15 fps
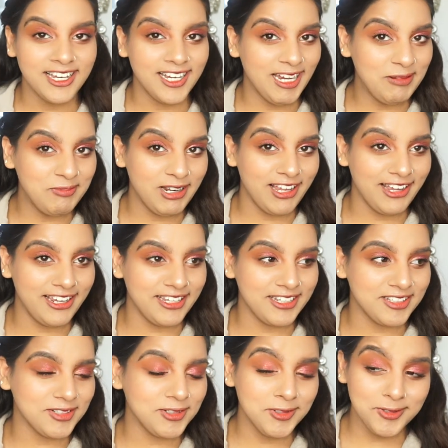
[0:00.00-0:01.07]
I'm
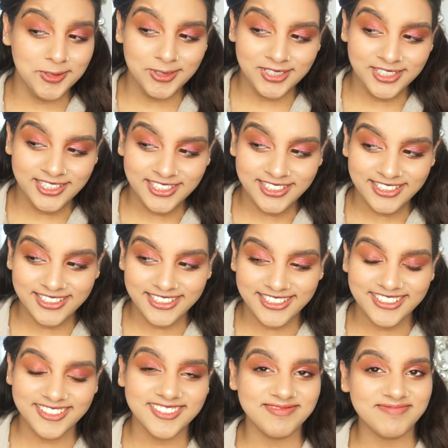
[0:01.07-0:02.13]
like, oh,
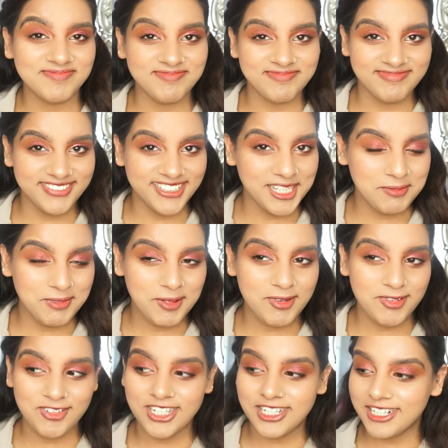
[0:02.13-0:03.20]
I might
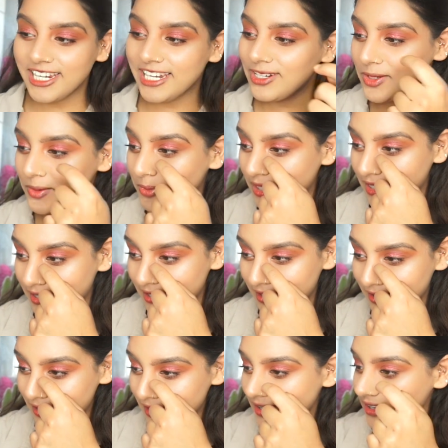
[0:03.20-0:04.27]
be feeling it a little bit.